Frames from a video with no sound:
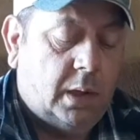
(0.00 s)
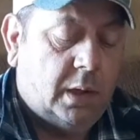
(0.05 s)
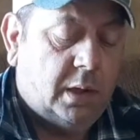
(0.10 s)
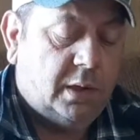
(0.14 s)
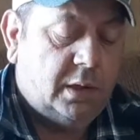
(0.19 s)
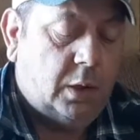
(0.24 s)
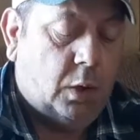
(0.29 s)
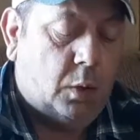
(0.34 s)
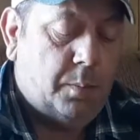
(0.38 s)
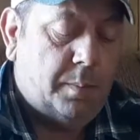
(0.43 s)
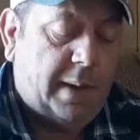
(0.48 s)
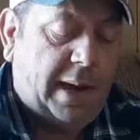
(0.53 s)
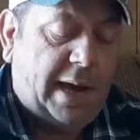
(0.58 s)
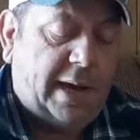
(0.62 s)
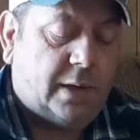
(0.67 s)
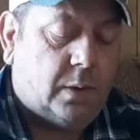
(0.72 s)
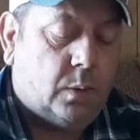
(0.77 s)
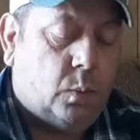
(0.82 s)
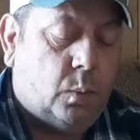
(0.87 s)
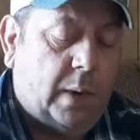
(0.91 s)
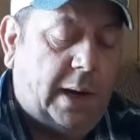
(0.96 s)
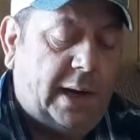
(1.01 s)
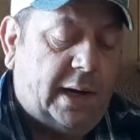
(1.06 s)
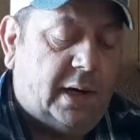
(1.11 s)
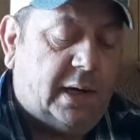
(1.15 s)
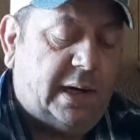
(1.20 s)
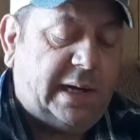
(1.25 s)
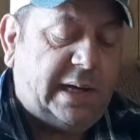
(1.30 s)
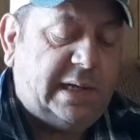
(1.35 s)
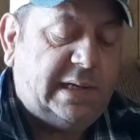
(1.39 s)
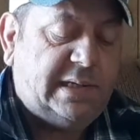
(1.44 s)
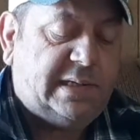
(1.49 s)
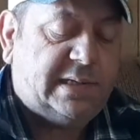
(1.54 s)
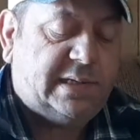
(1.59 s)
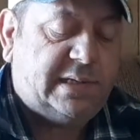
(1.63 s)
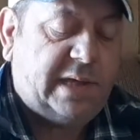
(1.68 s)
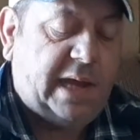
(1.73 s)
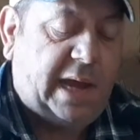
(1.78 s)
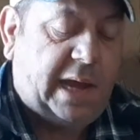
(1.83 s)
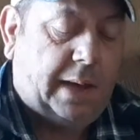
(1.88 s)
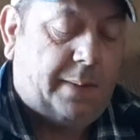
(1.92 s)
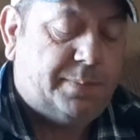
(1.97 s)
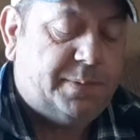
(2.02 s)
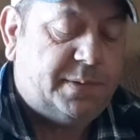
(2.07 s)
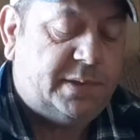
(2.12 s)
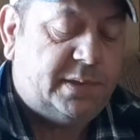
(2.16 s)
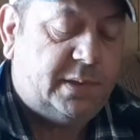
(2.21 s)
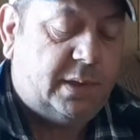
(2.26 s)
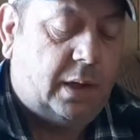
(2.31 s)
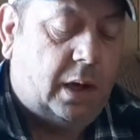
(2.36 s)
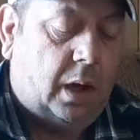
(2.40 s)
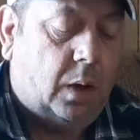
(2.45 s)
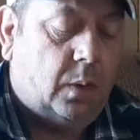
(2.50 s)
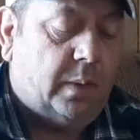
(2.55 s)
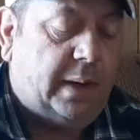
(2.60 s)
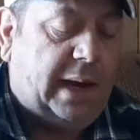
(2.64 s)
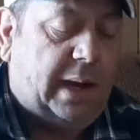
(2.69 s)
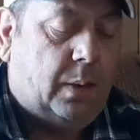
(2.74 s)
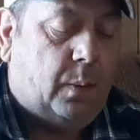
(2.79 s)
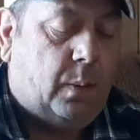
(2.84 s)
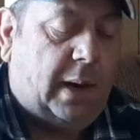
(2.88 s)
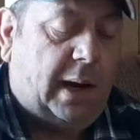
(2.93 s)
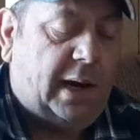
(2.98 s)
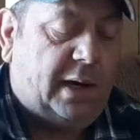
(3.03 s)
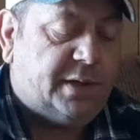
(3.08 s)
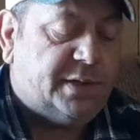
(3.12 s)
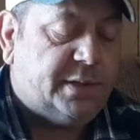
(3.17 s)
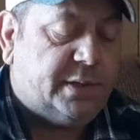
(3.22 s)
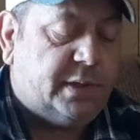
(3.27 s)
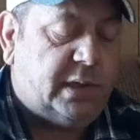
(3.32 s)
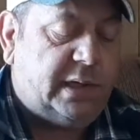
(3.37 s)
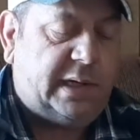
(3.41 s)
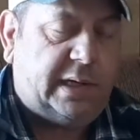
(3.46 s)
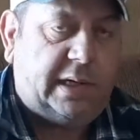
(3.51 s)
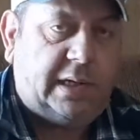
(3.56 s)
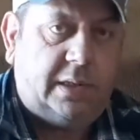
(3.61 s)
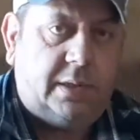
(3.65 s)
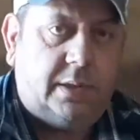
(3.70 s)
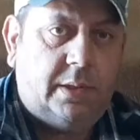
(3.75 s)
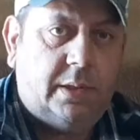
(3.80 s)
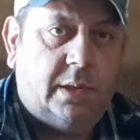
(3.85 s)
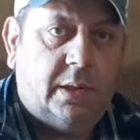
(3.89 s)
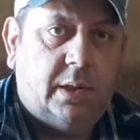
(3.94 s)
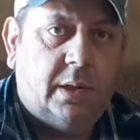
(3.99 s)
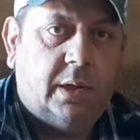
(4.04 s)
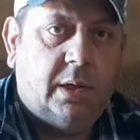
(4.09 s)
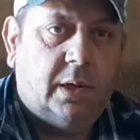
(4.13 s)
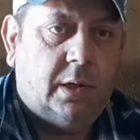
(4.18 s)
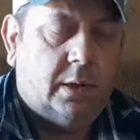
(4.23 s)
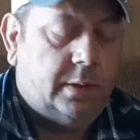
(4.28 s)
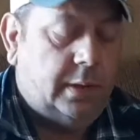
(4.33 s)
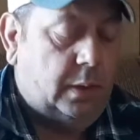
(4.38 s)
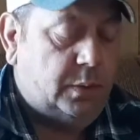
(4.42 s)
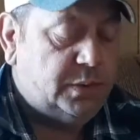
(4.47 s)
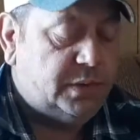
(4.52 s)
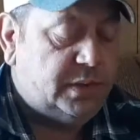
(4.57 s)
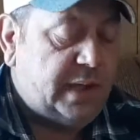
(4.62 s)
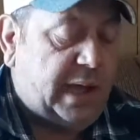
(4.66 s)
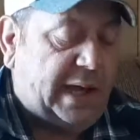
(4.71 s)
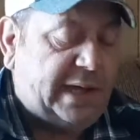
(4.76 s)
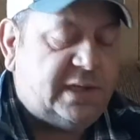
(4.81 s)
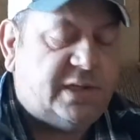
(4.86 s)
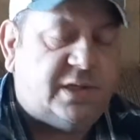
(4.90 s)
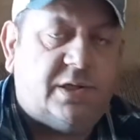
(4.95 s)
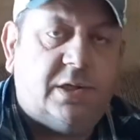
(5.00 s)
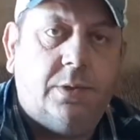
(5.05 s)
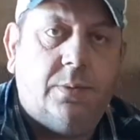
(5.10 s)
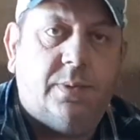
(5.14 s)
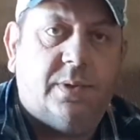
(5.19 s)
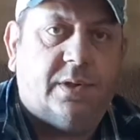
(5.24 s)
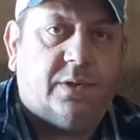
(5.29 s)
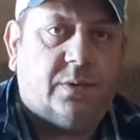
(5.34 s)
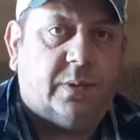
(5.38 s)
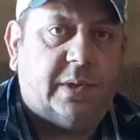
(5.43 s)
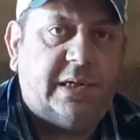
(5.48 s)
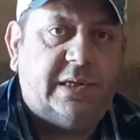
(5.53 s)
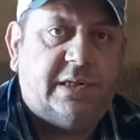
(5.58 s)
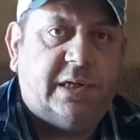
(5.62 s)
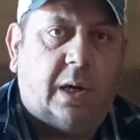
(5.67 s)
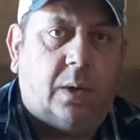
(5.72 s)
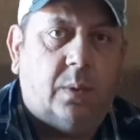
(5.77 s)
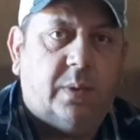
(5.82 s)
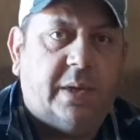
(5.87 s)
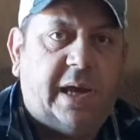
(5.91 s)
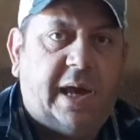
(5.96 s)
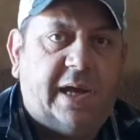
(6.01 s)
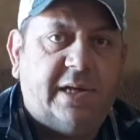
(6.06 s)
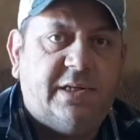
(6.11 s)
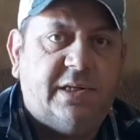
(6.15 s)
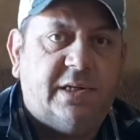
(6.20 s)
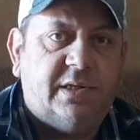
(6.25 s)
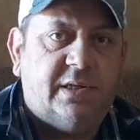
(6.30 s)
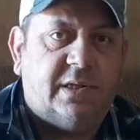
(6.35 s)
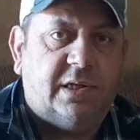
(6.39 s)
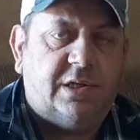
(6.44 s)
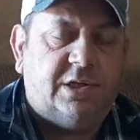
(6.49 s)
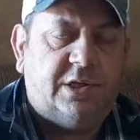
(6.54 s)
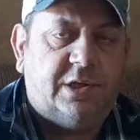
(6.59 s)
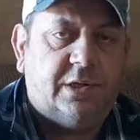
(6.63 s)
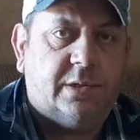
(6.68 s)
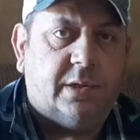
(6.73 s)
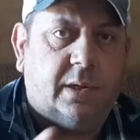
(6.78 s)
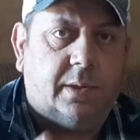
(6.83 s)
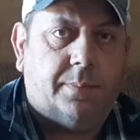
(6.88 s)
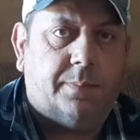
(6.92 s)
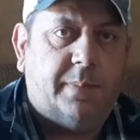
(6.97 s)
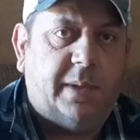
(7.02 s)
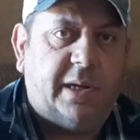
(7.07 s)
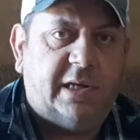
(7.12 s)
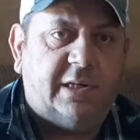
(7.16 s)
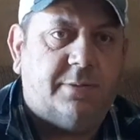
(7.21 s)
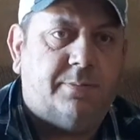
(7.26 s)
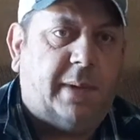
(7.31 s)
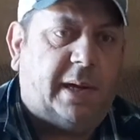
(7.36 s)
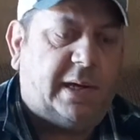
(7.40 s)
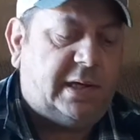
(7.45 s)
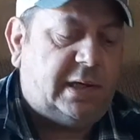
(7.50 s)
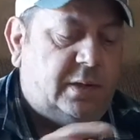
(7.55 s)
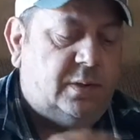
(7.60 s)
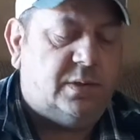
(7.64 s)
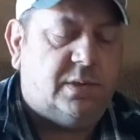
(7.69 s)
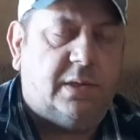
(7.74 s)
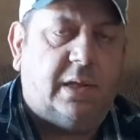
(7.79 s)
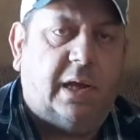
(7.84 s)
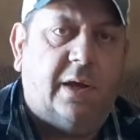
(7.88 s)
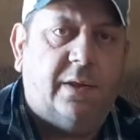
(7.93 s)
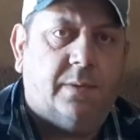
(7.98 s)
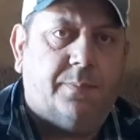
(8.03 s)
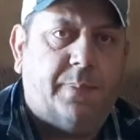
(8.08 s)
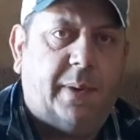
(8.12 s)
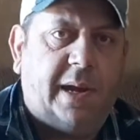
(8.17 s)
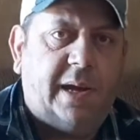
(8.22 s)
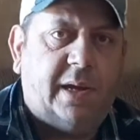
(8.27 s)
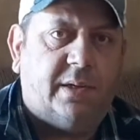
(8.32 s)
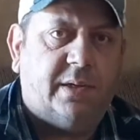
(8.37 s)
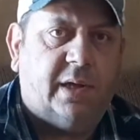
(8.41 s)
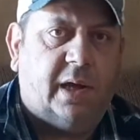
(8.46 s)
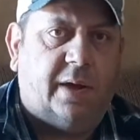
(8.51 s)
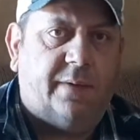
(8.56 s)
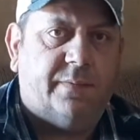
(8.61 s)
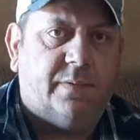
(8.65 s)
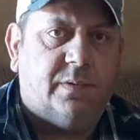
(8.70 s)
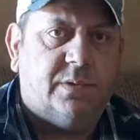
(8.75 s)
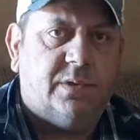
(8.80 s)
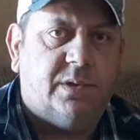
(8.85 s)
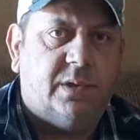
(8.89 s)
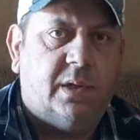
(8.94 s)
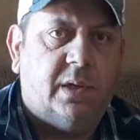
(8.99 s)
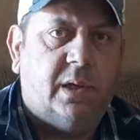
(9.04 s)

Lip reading: no matter where he steps on that wire screen, those nice 2 and 3 toe catches that you're going to miss by using the other pan covers,